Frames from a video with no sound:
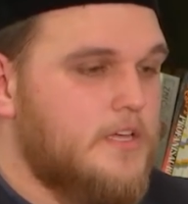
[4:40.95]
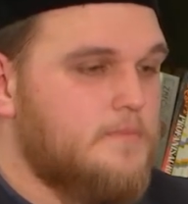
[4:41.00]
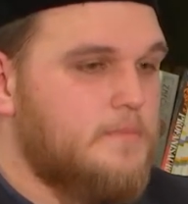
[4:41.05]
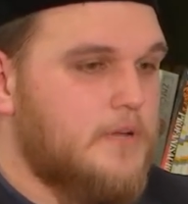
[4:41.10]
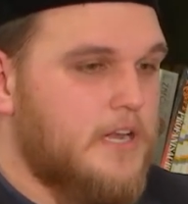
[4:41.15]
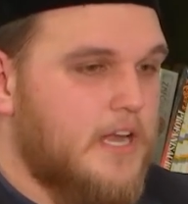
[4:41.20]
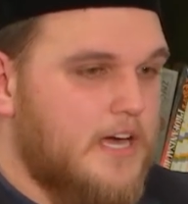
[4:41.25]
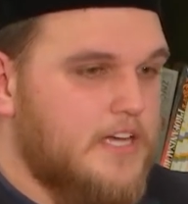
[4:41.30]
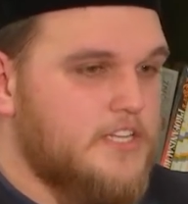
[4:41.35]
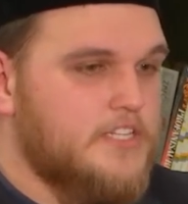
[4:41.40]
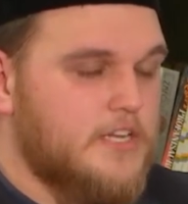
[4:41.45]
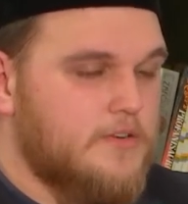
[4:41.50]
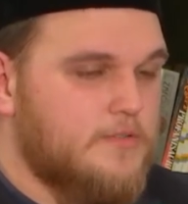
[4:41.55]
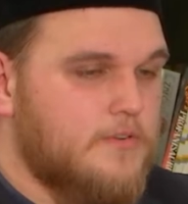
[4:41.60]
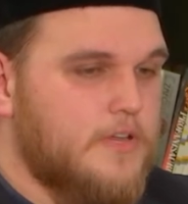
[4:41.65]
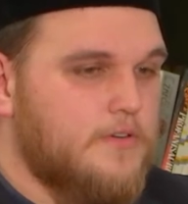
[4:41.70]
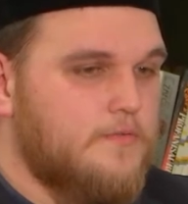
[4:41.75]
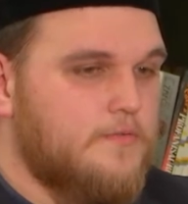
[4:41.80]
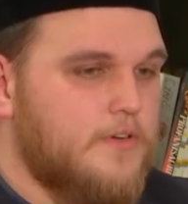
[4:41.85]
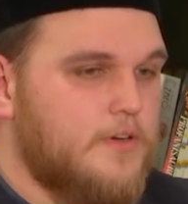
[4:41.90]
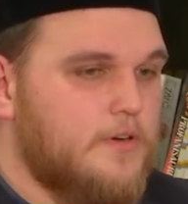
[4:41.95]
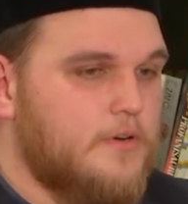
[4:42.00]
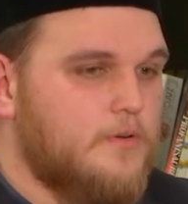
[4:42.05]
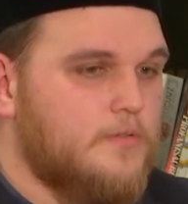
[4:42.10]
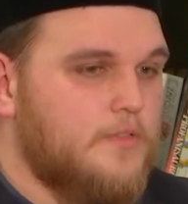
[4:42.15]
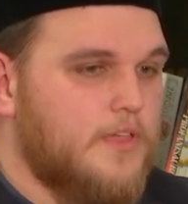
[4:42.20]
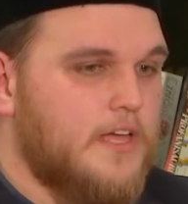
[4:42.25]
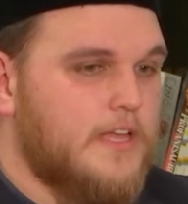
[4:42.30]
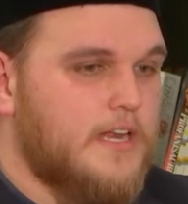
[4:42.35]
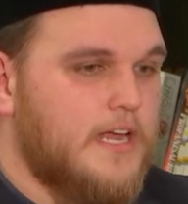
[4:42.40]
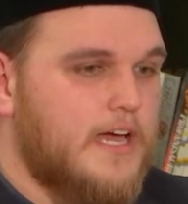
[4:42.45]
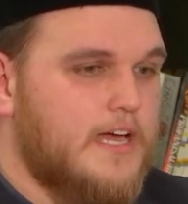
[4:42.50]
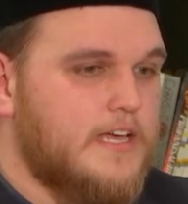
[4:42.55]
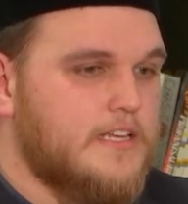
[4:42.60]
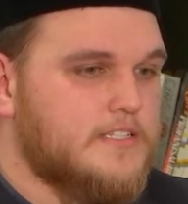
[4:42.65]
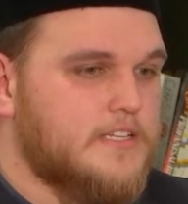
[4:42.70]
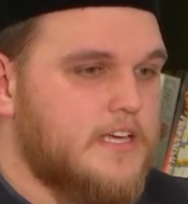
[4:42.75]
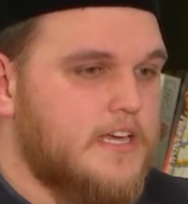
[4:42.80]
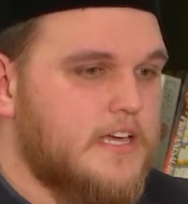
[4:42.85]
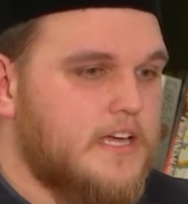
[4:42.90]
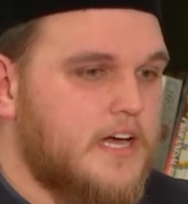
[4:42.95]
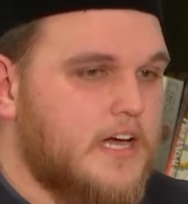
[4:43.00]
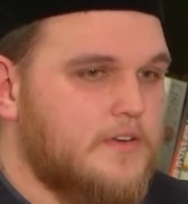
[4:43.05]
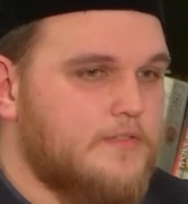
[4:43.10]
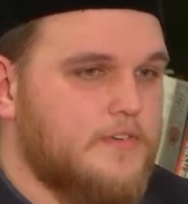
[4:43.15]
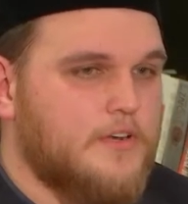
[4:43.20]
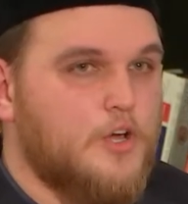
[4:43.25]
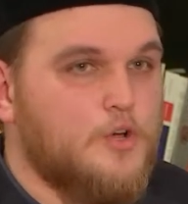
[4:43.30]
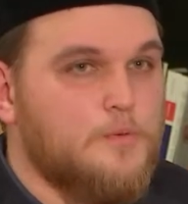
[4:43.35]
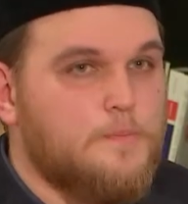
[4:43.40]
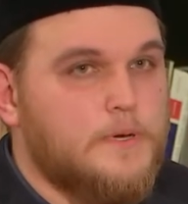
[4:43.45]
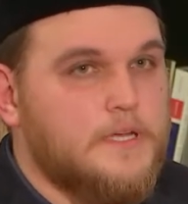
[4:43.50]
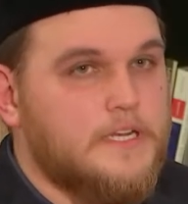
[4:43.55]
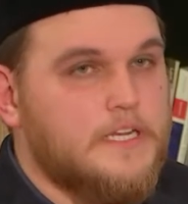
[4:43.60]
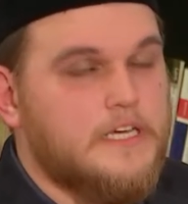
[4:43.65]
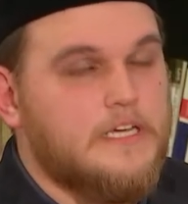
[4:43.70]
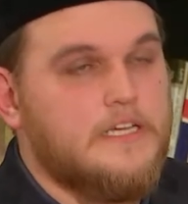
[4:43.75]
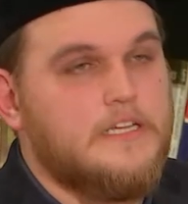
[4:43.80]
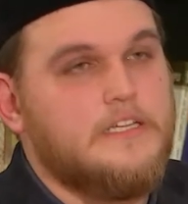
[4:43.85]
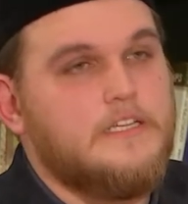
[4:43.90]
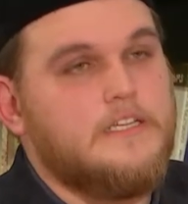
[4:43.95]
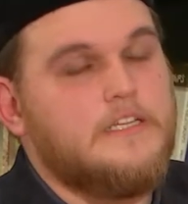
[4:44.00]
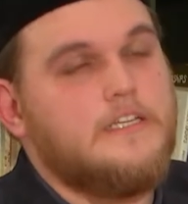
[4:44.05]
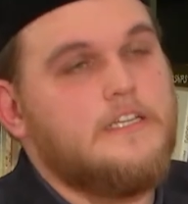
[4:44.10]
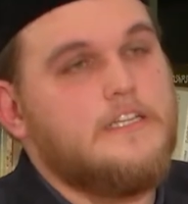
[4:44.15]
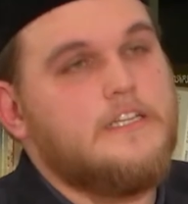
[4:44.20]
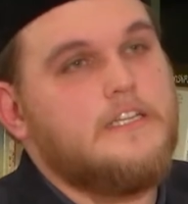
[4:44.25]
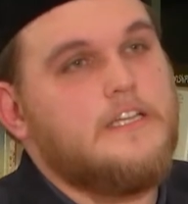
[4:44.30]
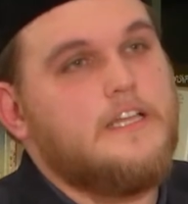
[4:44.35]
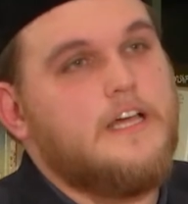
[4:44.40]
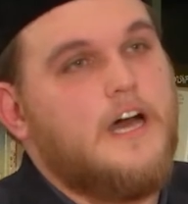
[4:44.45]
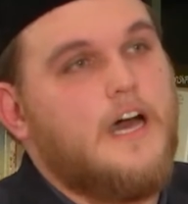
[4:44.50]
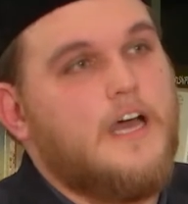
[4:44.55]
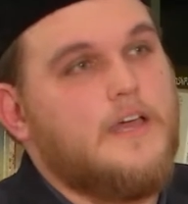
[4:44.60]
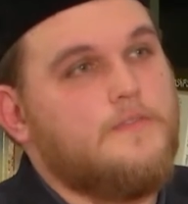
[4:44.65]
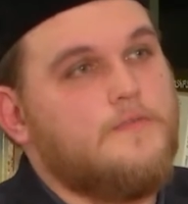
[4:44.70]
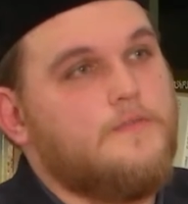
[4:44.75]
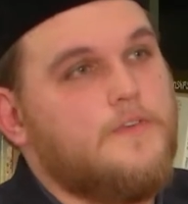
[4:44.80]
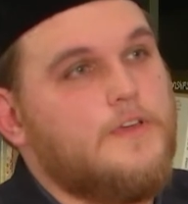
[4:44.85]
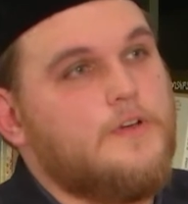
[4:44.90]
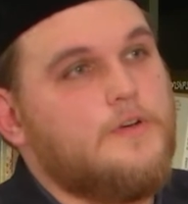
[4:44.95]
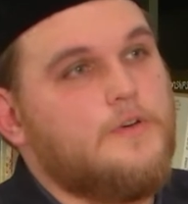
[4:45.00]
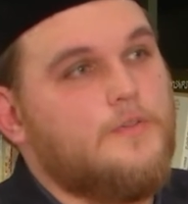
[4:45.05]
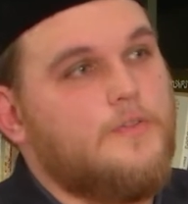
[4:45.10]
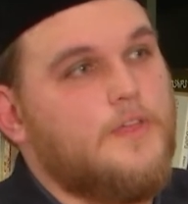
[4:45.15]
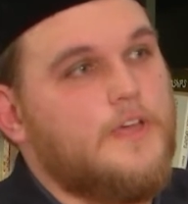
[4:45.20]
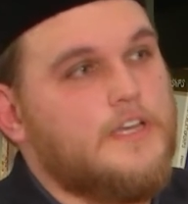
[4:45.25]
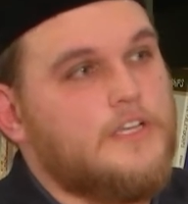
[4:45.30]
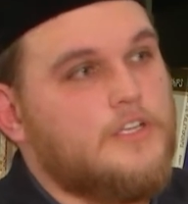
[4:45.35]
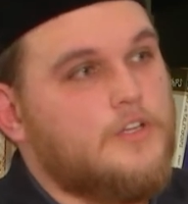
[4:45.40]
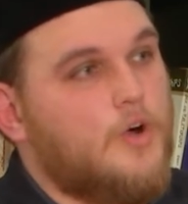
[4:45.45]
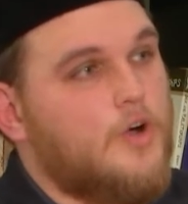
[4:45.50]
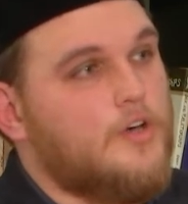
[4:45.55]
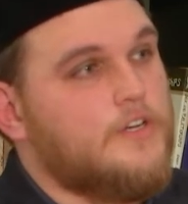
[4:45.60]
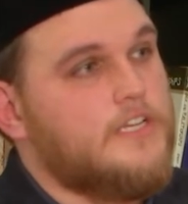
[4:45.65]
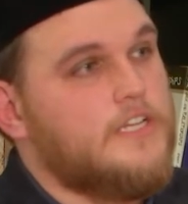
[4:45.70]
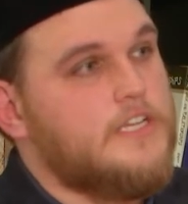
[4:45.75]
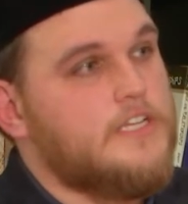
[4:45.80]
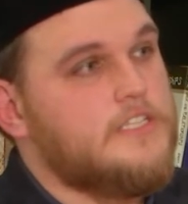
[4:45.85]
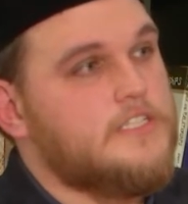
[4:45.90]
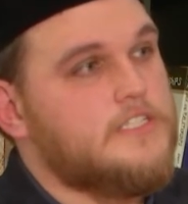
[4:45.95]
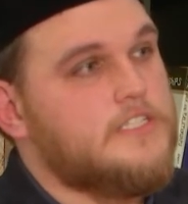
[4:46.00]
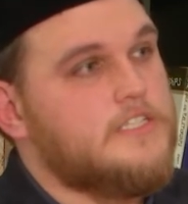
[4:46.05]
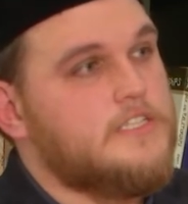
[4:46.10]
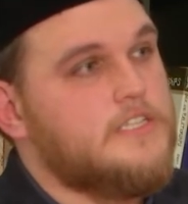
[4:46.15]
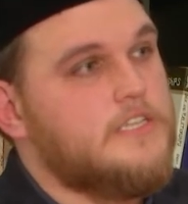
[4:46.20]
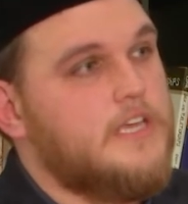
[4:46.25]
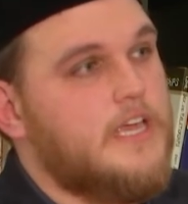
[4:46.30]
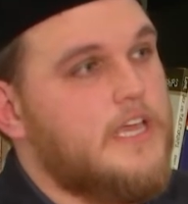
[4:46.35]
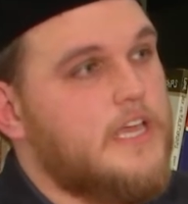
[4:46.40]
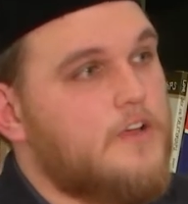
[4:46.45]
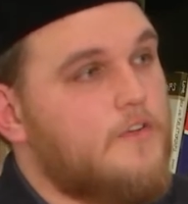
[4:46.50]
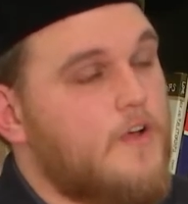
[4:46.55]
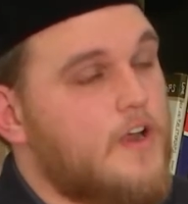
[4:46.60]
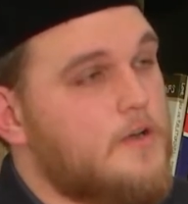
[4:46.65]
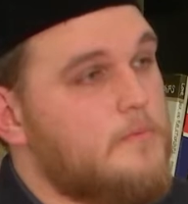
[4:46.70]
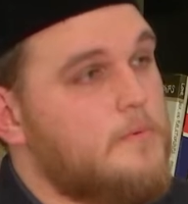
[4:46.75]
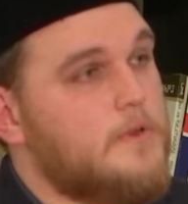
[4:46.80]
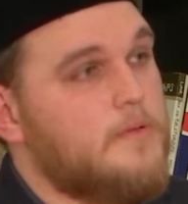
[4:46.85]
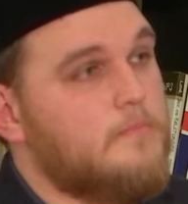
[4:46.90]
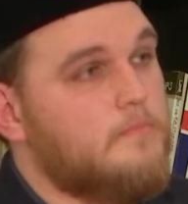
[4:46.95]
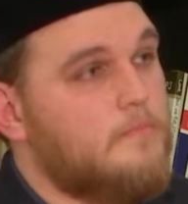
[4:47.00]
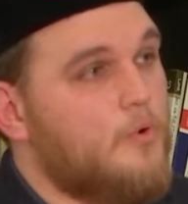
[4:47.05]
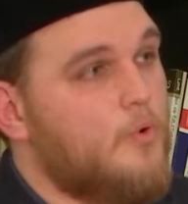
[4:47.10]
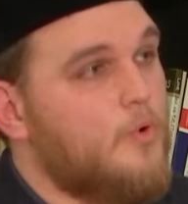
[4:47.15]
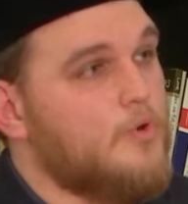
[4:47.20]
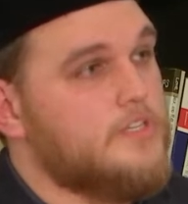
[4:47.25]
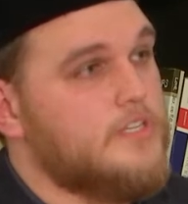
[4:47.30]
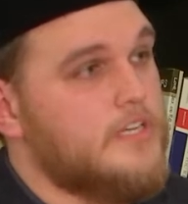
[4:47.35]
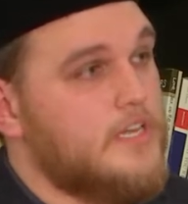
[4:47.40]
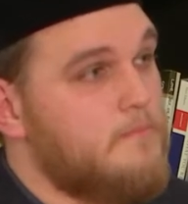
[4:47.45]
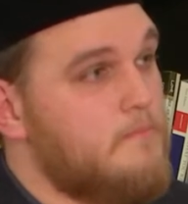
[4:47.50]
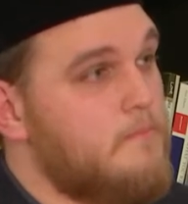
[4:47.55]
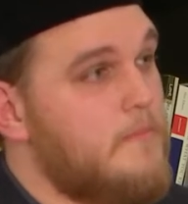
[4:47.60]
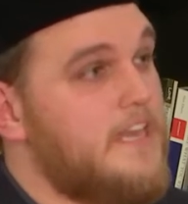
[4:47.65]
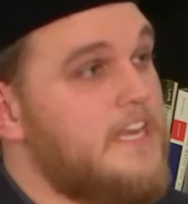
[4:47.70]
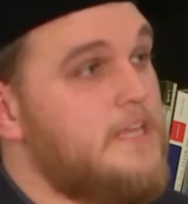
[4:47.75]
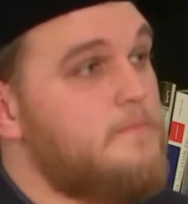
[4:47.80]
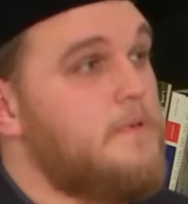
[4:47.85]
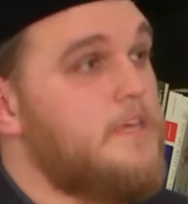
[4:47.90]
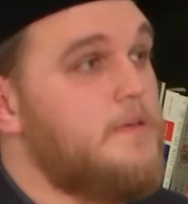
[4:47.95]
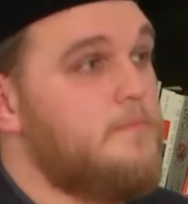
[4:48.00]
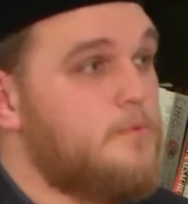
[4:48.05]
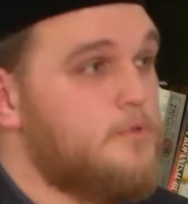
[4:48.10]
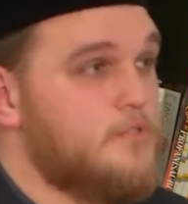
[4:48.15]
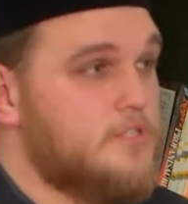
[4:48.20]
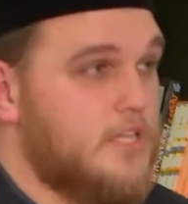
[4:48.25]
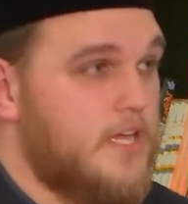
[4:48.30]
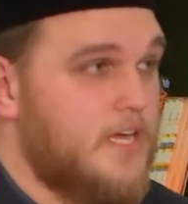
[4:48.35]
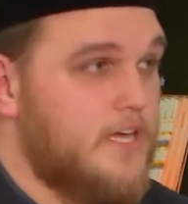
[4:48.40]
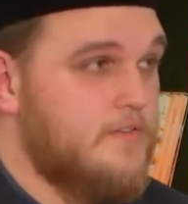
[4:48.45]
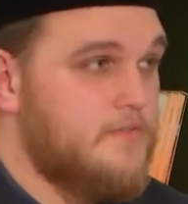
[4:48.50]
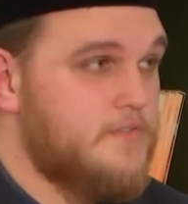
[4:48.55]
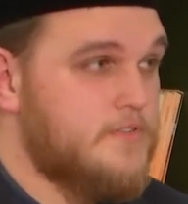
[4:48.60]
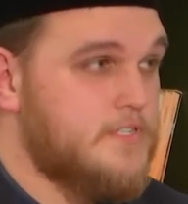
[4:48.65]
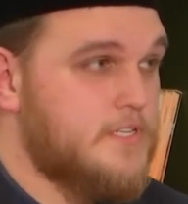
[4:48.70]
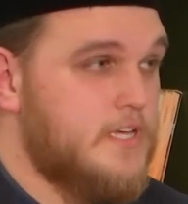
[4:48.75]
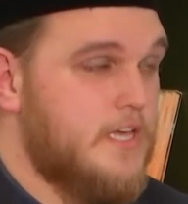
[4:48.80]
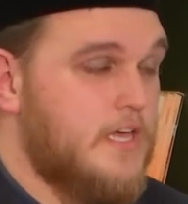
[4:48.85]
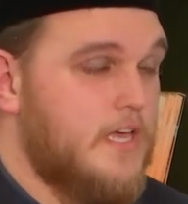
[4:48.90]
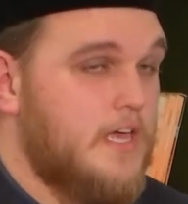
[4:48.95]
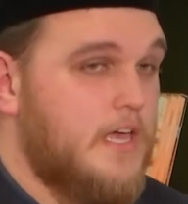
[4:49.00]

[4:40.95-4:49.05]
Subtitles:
But I generally feel that as a kind of an opener, I feel that God is incredibly important in many people's lives.